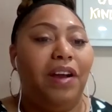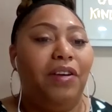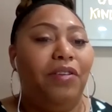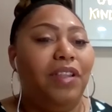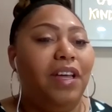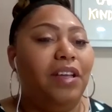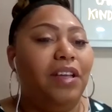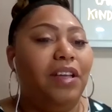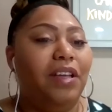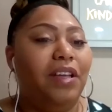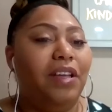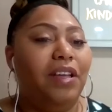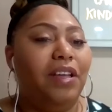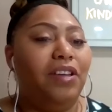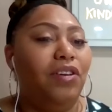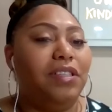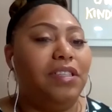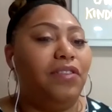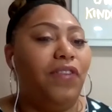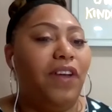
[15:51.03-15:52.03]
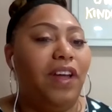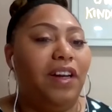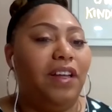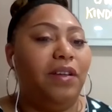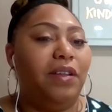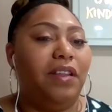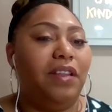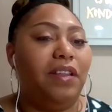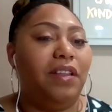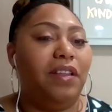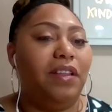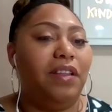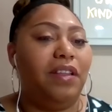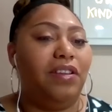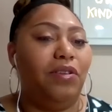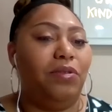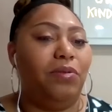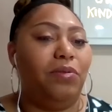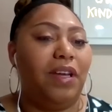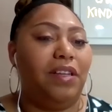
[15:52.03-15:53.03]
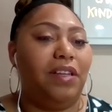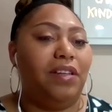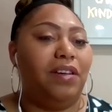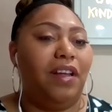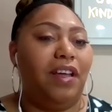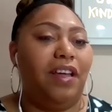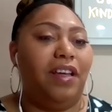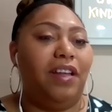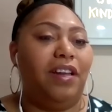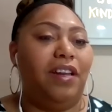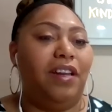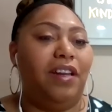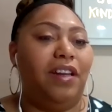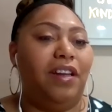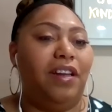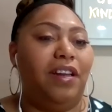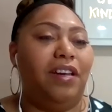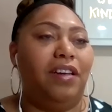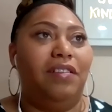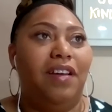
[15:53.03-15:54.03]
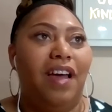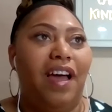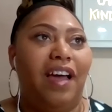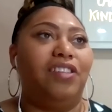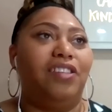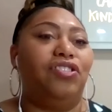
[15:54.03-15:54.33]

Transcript: but i don't think you know because it's funny you know in in